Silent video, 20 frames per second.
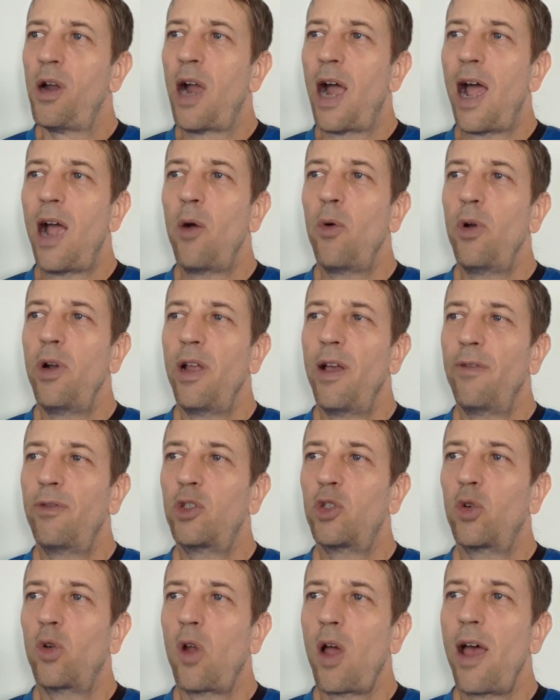I would have
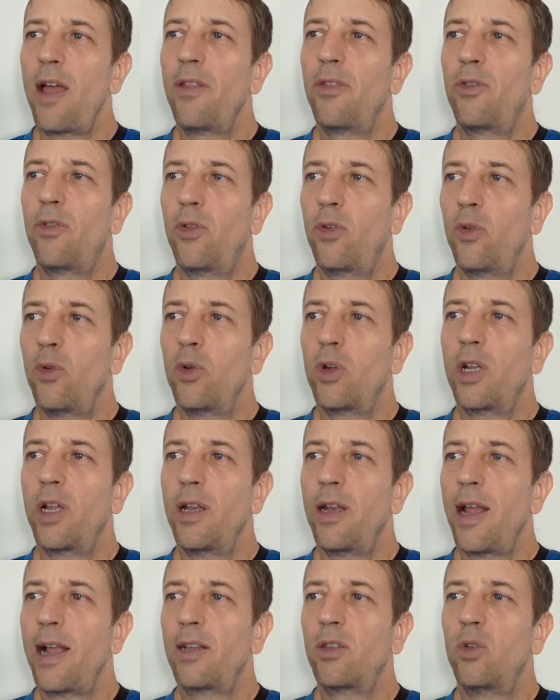tried to
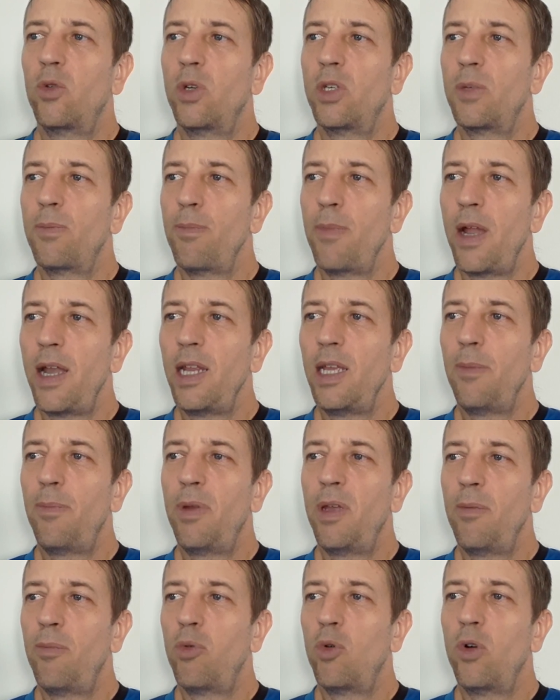connect to as many
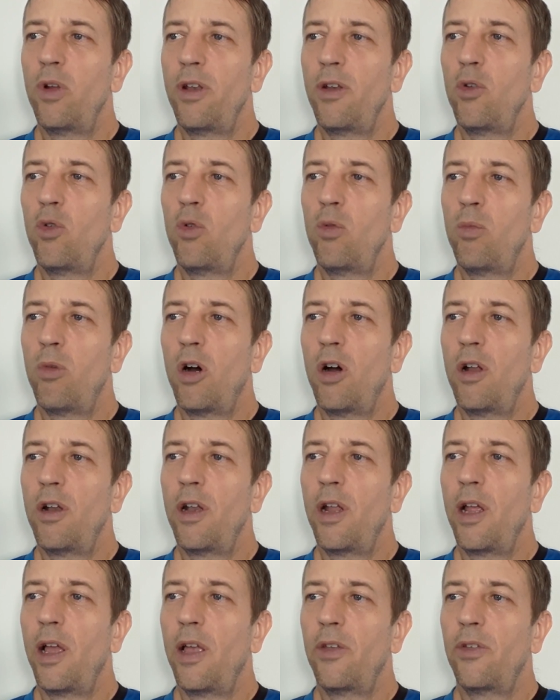people in
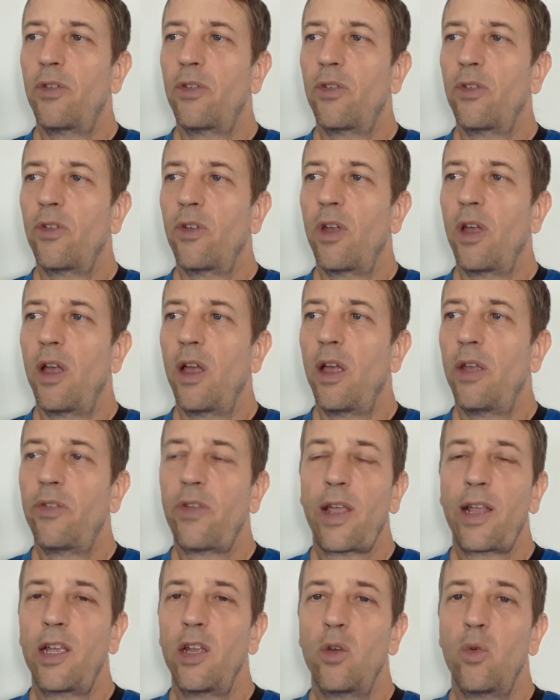Ubon as
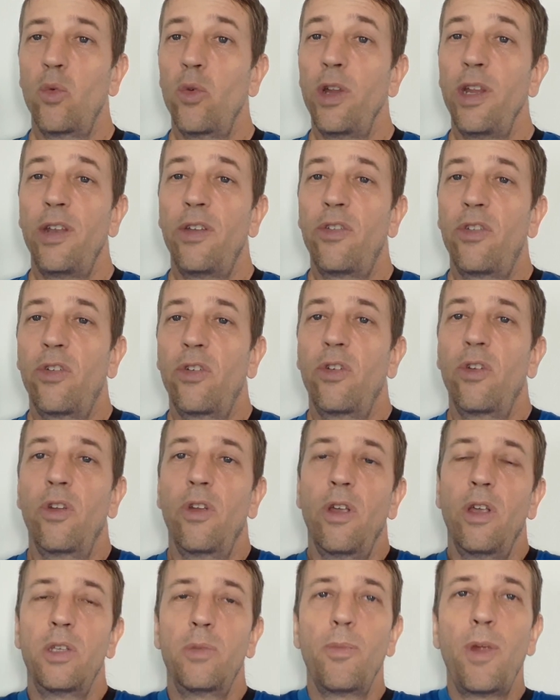I could reach,
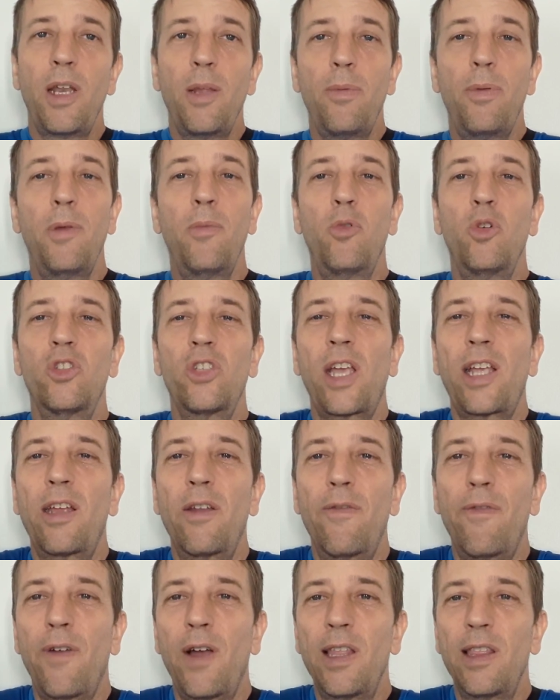as many people as I
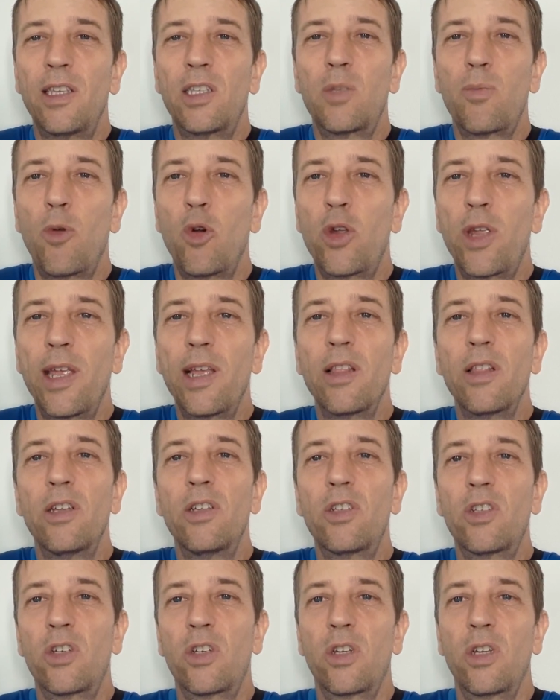could find that spoke
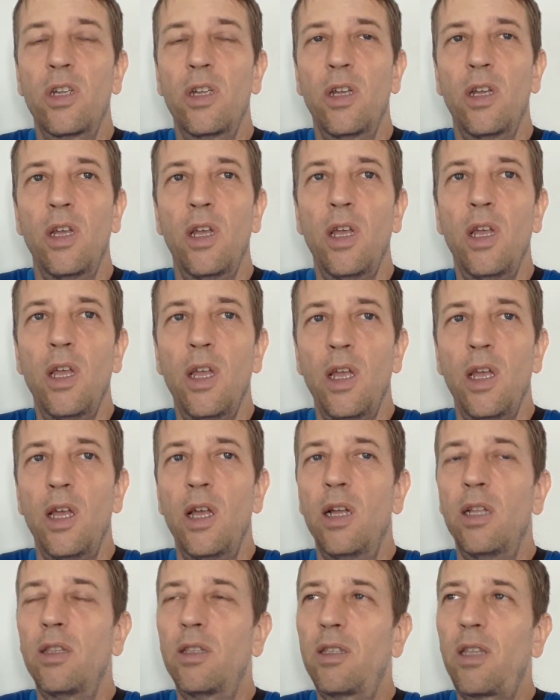English.
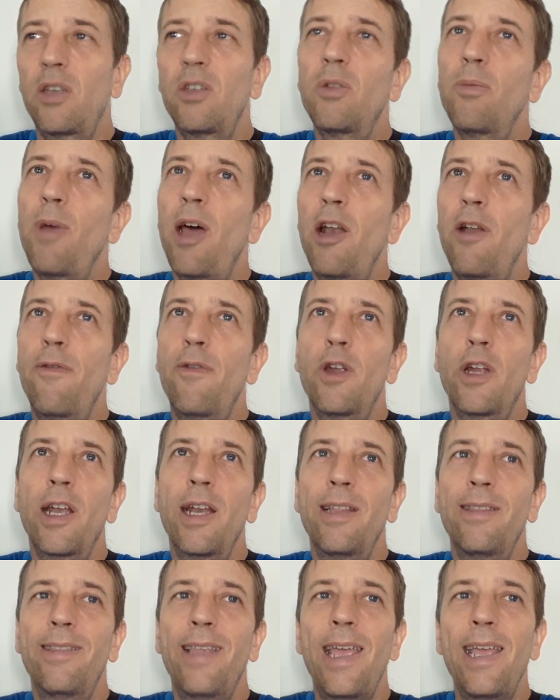Doesn't matter if you're going
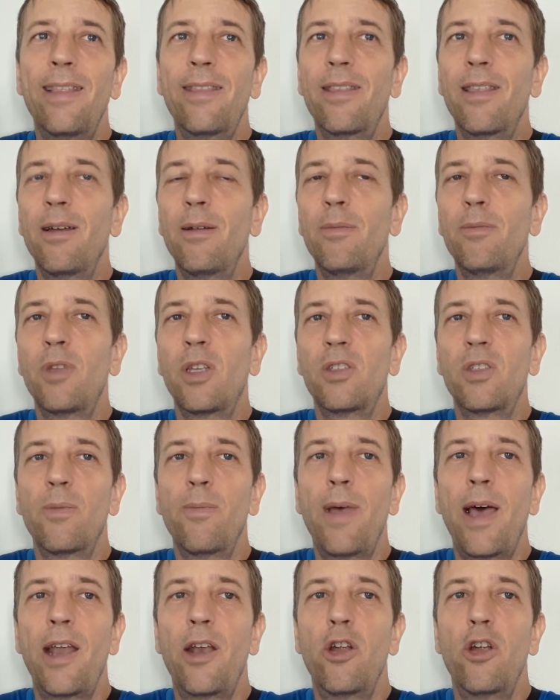to date them, doesn't
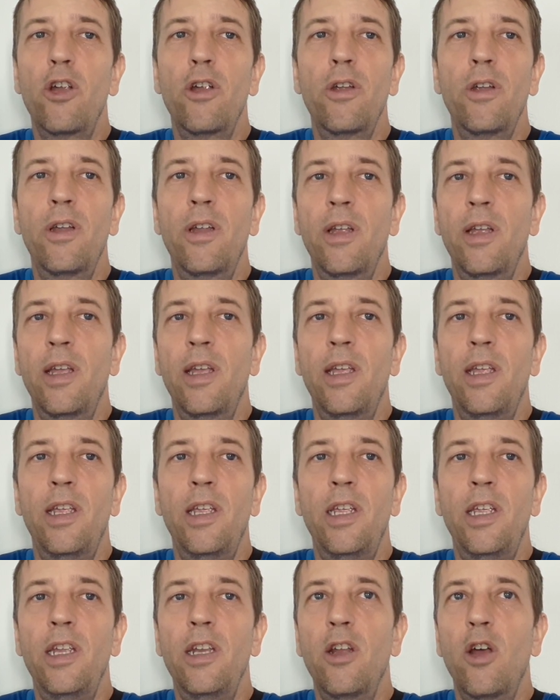matter,
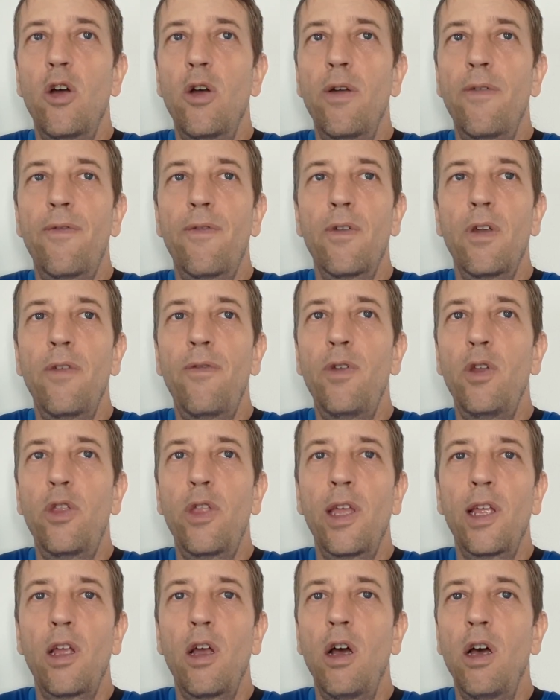you know, if you
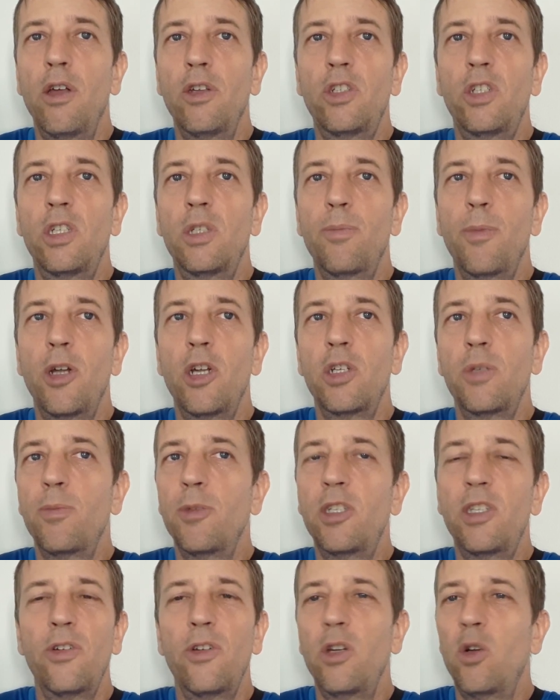think, oh, she's marriage
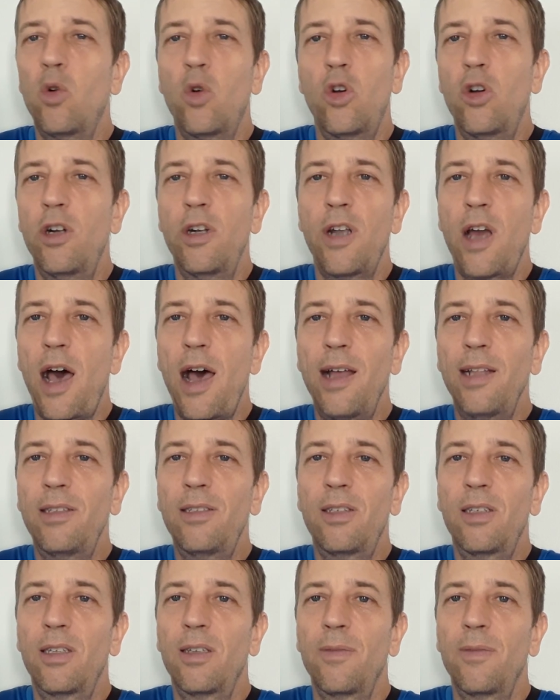material or not,